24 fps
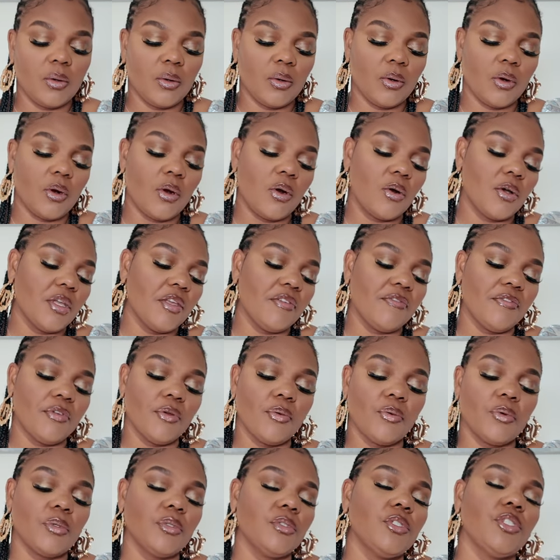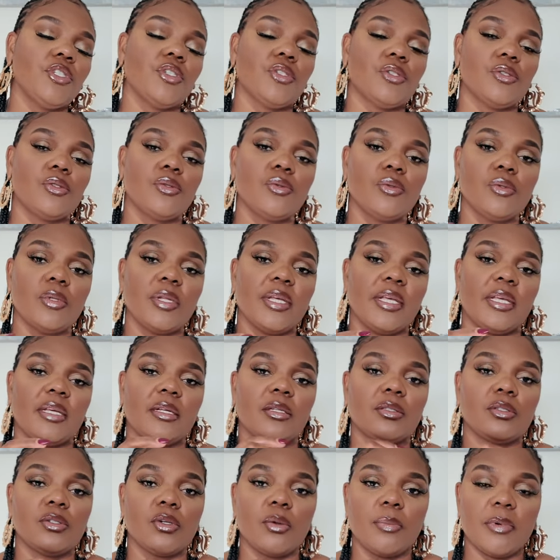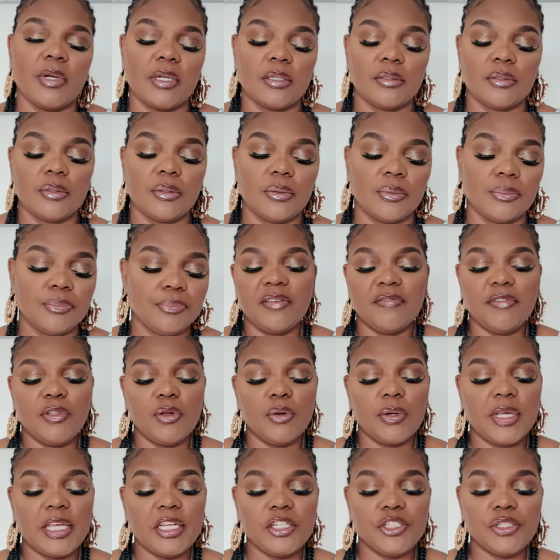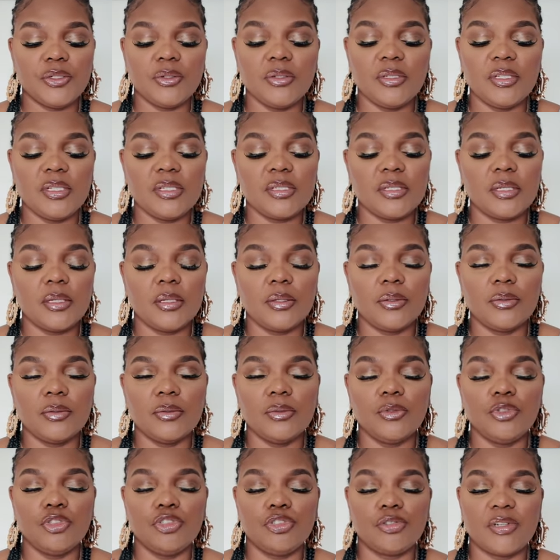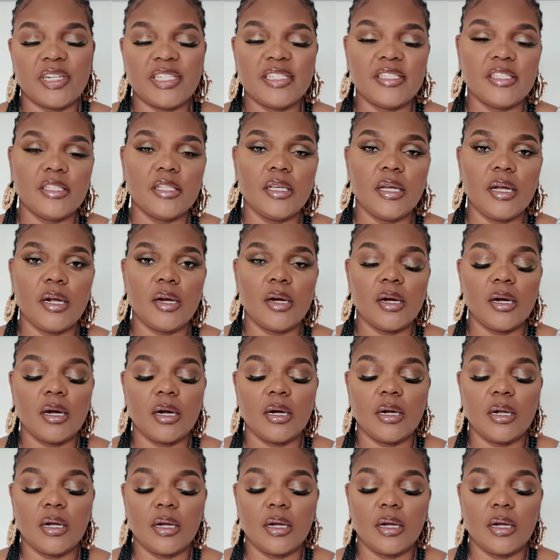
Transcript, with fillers: or if you want to just do like a top handle if the occasion is a little dressier